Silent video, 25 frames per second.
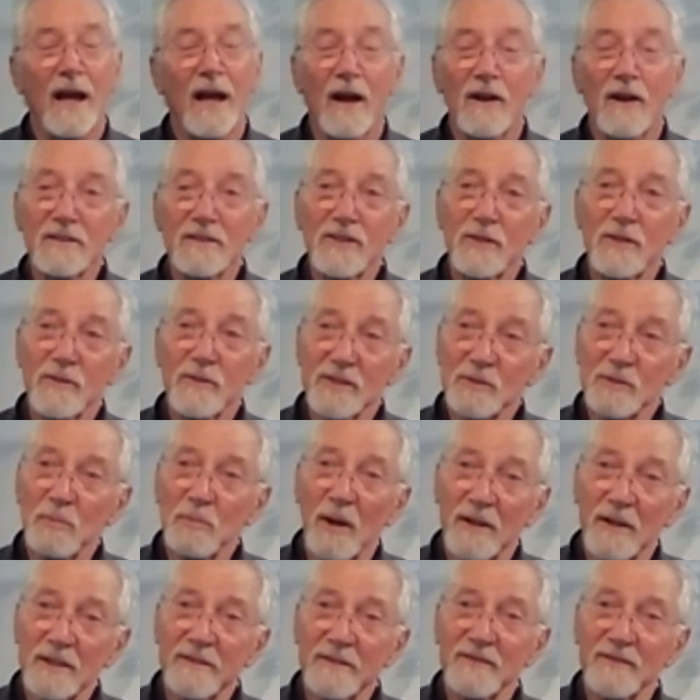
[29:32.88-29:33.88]
Also, as
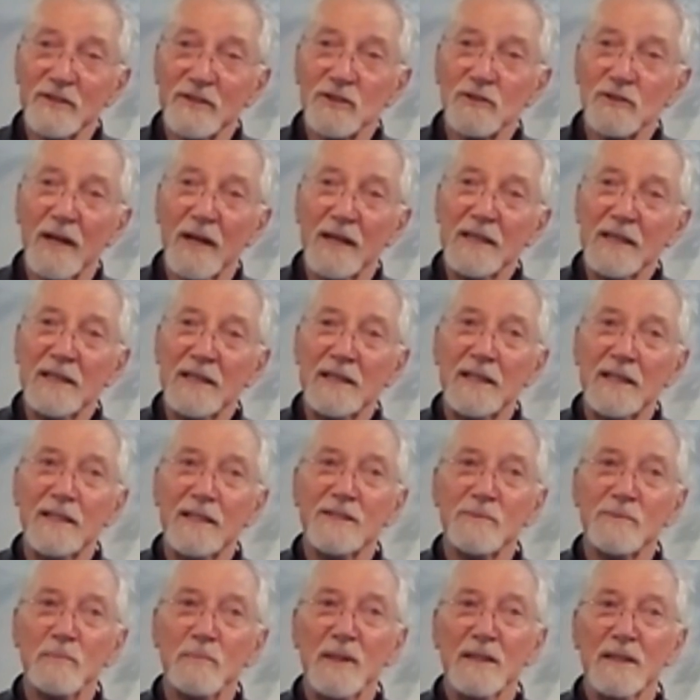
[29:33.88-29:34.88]
part of his training, he
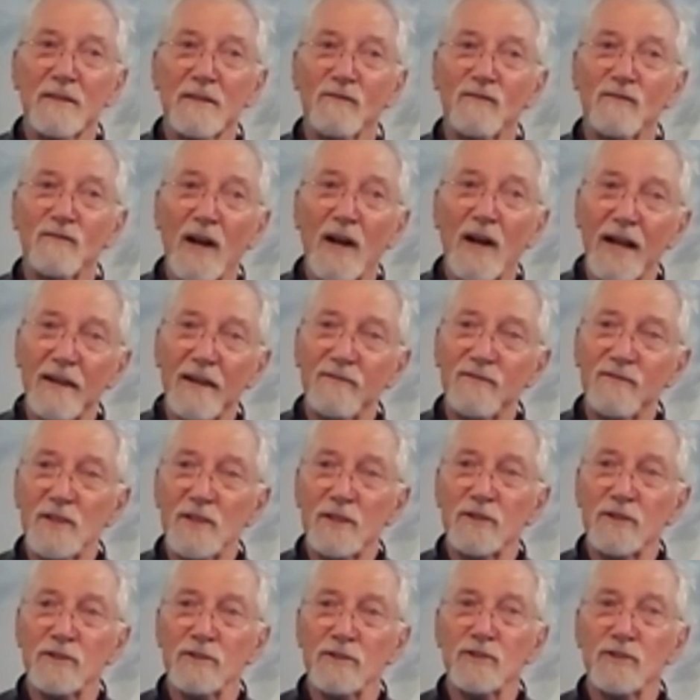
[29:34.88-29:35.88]
spent 5
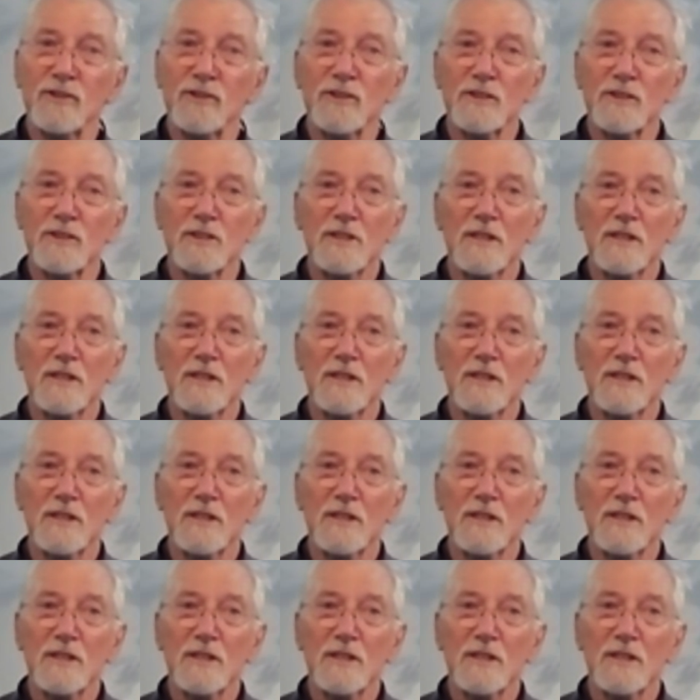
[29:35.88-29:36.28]
years